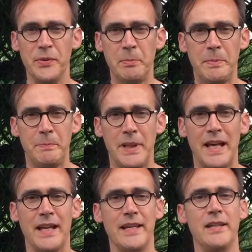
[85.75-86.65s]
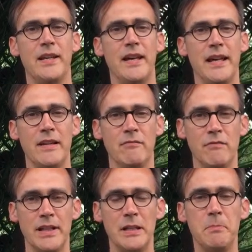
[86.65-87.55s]
has played a
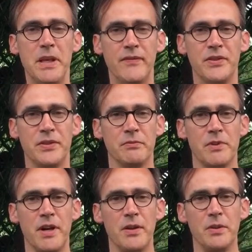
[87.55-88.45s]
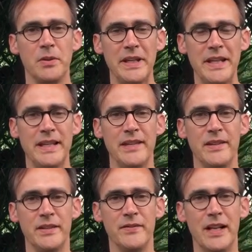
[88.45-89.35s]
really pivotal role in
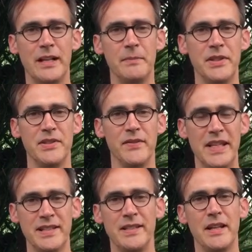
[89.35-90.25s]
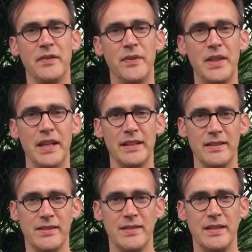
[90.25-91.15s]
the development of the Internet of
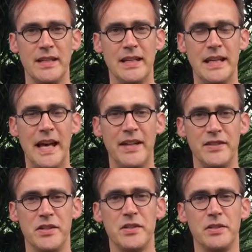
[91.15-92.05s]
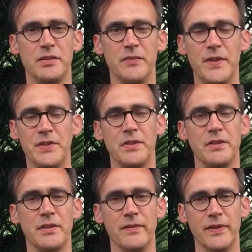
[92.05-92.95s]
Things and digital physical
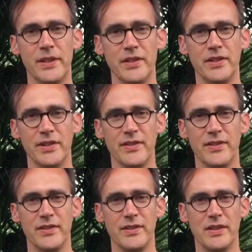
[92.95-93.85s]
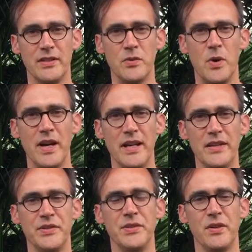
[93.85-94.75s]
convergence. It's quite
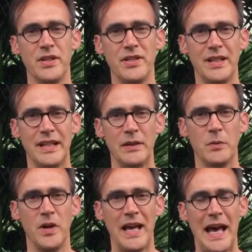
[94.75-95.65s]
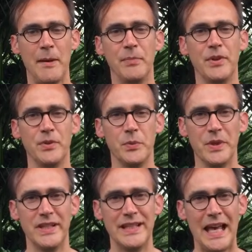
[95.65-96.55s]
astonishing what happened
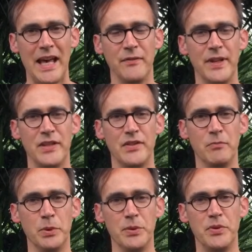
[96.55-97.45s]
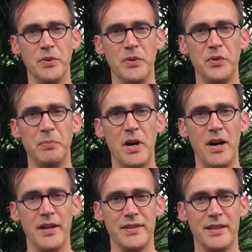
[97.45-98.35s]
with the advent of Bluetooth
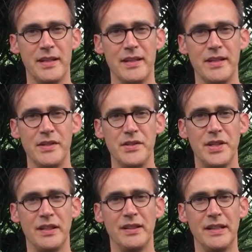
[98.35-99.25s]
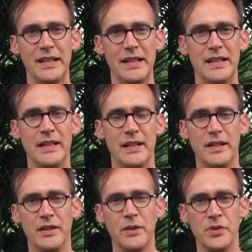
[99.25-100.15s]
Smart. Suddenly,
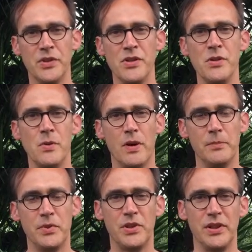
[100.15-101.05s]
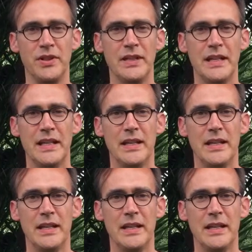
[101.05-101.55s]
there was a new option